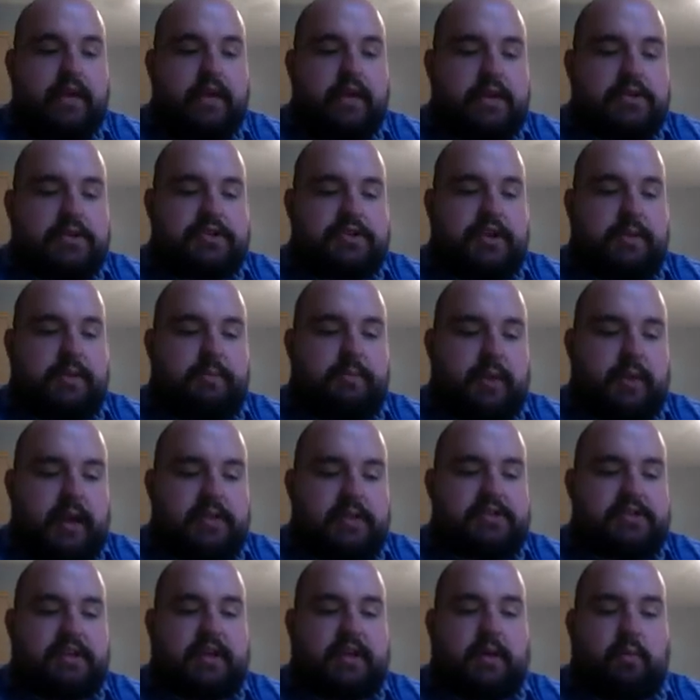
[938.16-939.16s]
Sheep
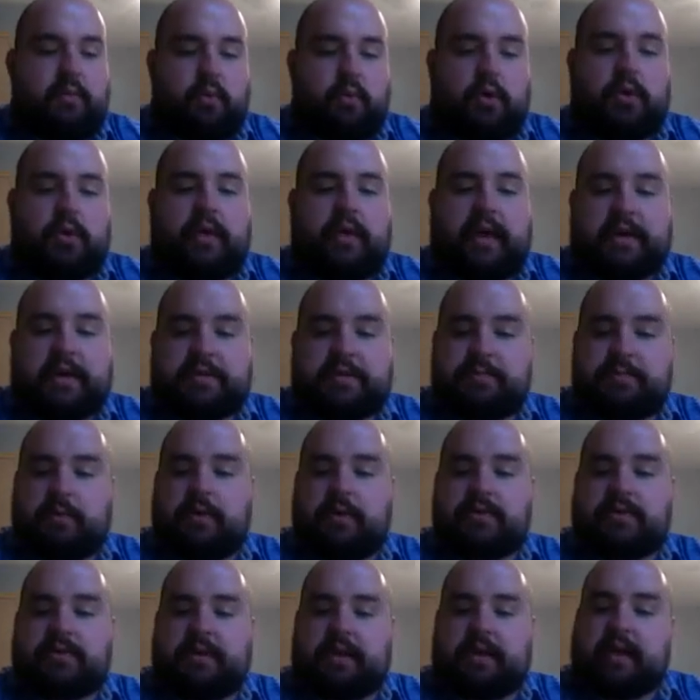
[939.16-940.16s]
ranching and wool
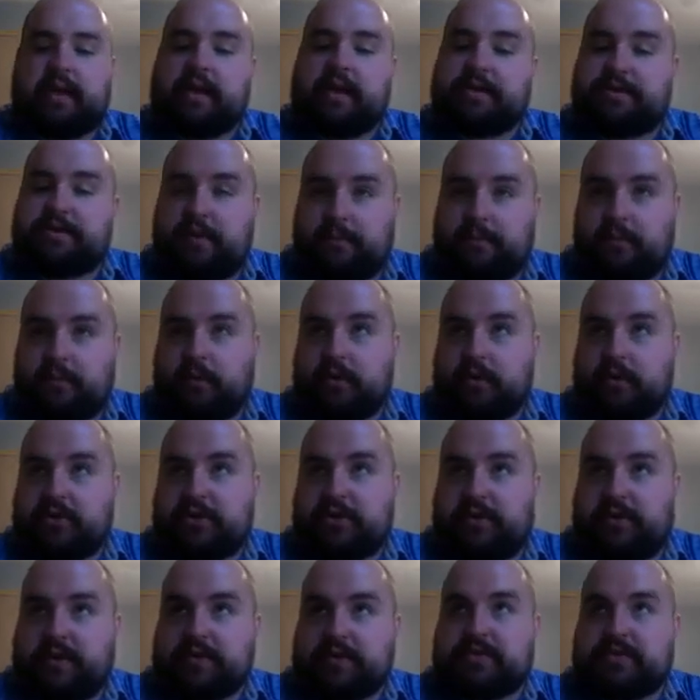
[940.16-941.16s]
exports in the eastern
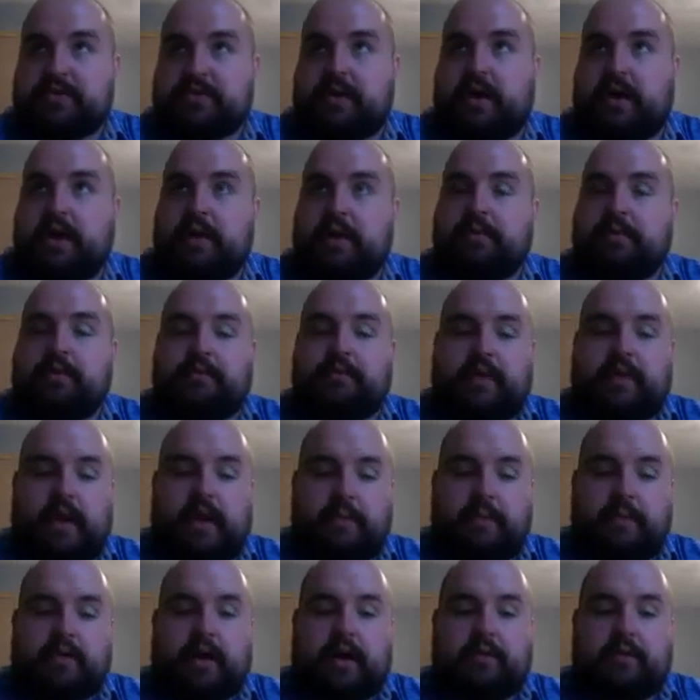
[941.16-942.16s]
portion of Australia were
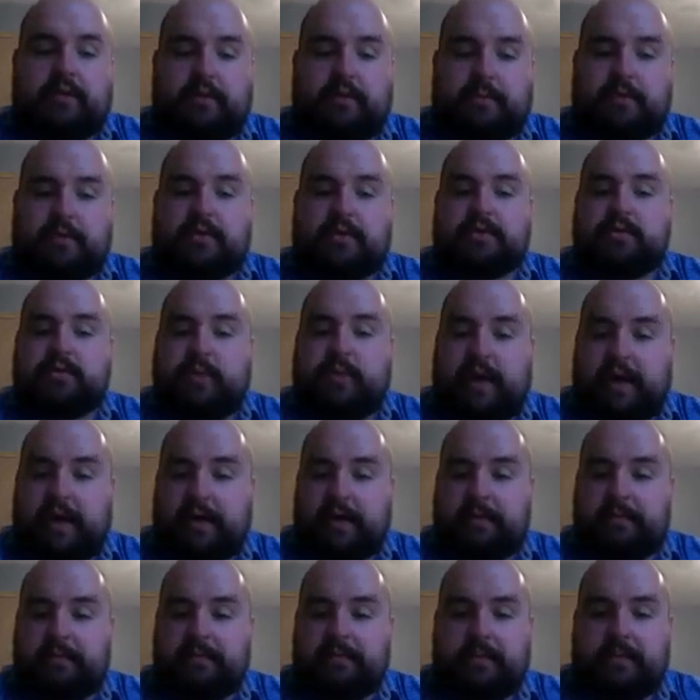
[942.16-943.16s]
very profitable as
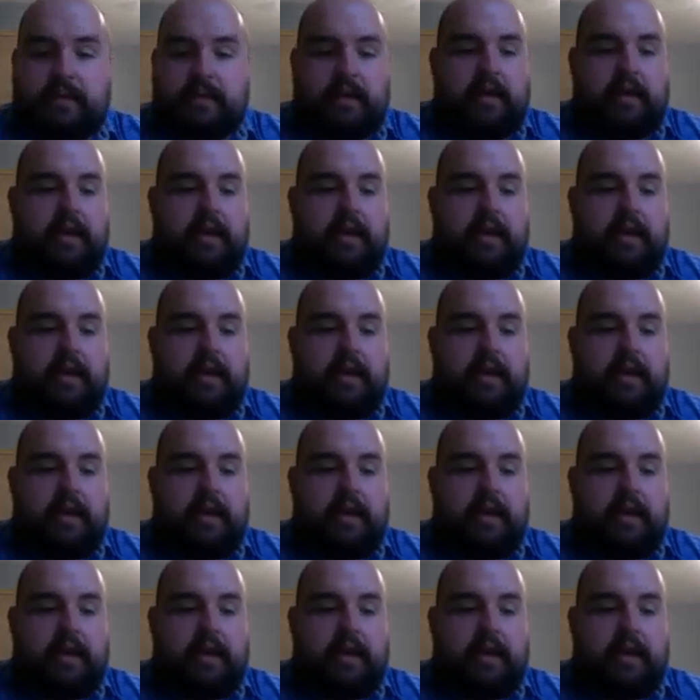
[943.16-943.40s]
well,